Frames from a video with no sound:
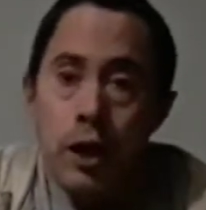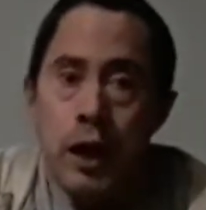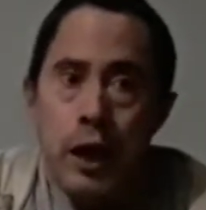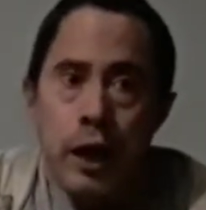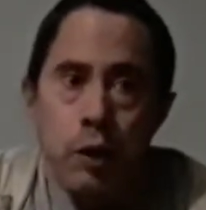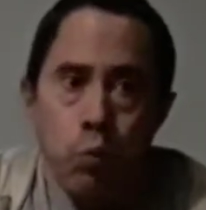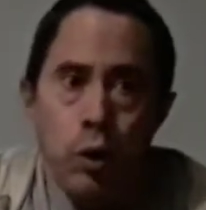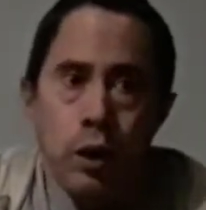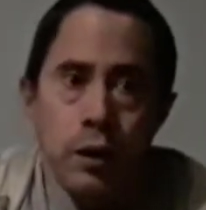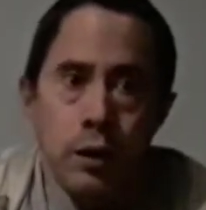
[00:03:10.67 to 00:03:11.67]
and
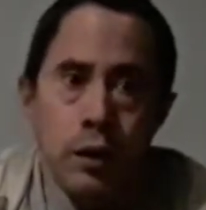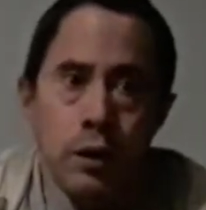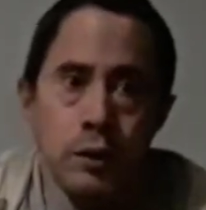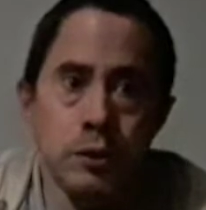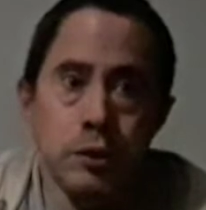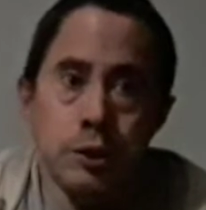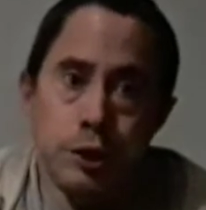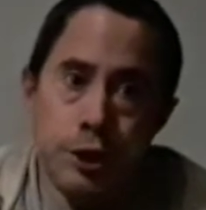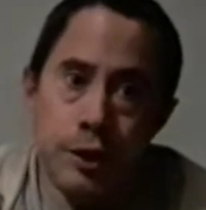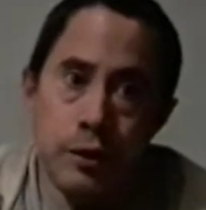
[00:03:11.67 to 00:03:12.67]
one
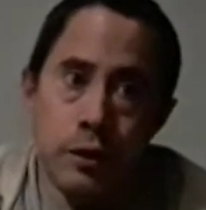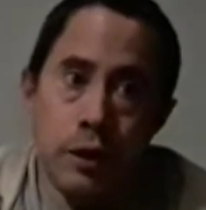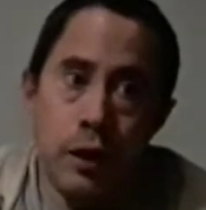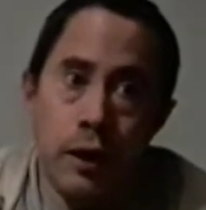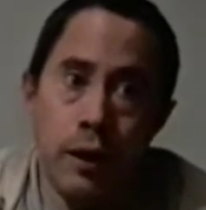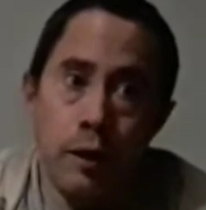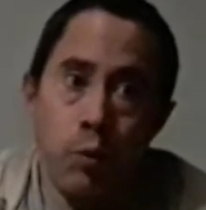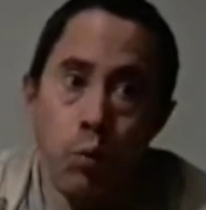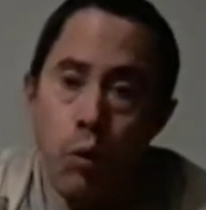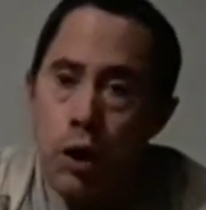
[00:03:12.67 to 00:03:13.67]
cheated
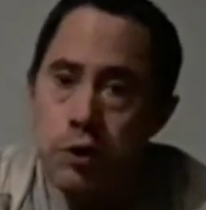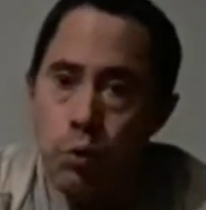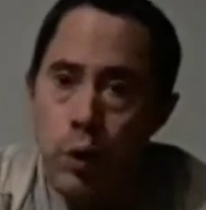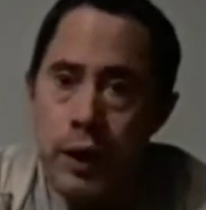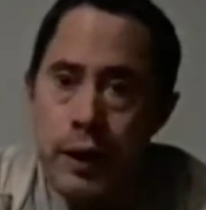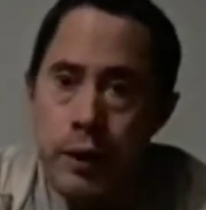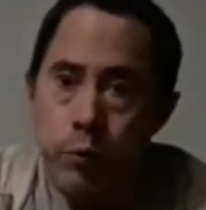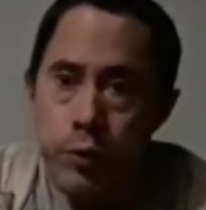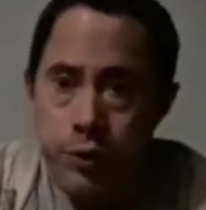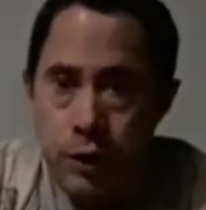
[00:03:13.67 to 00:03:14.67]
and walked away
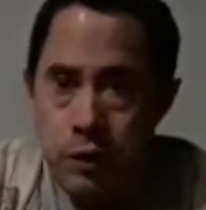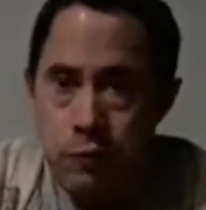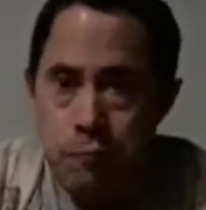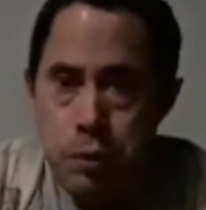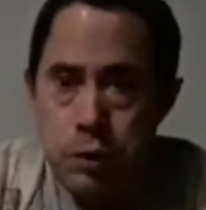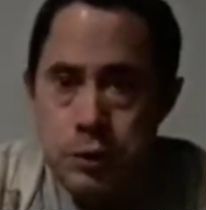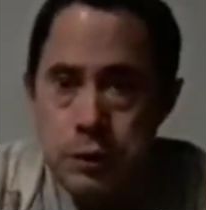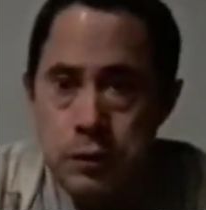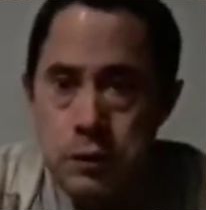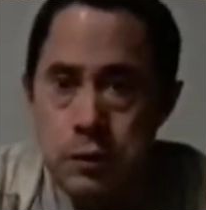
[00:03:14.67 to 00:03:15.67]
with another
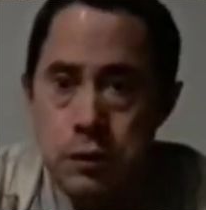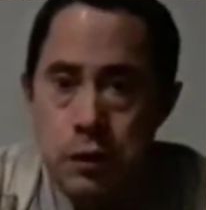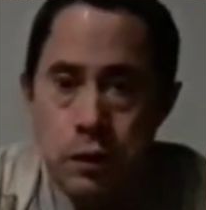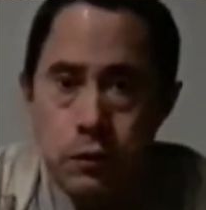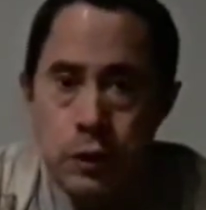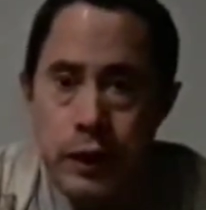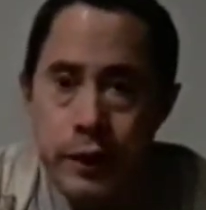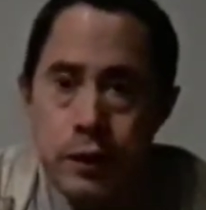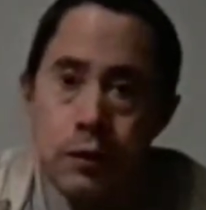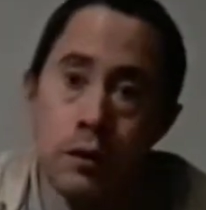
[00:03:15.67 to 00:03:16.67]
person, another
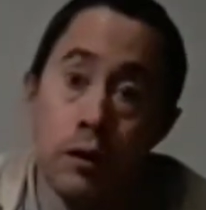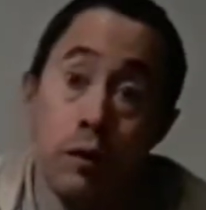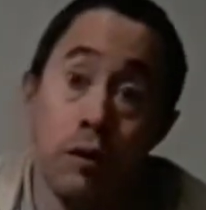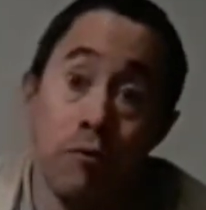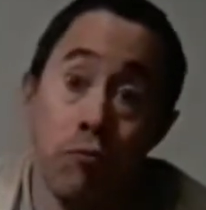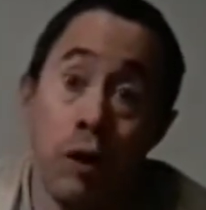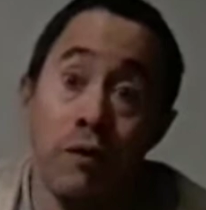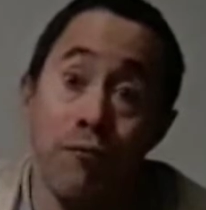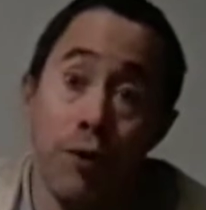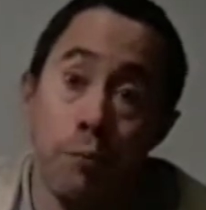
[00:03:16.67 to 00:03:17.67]
idiot, right
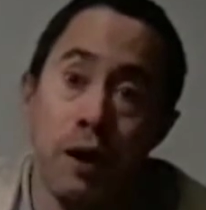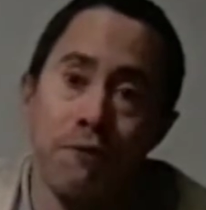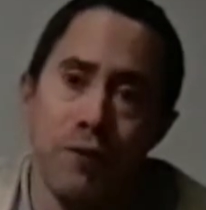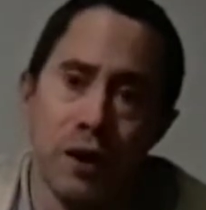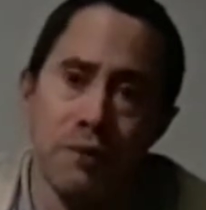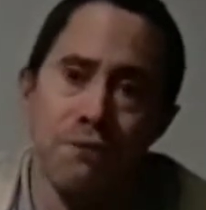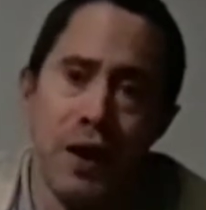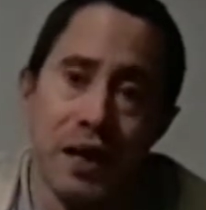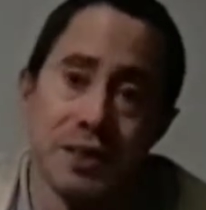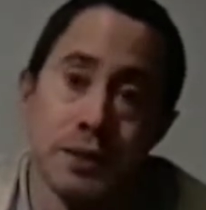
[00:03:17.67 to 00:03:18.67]
in front of my fucking face.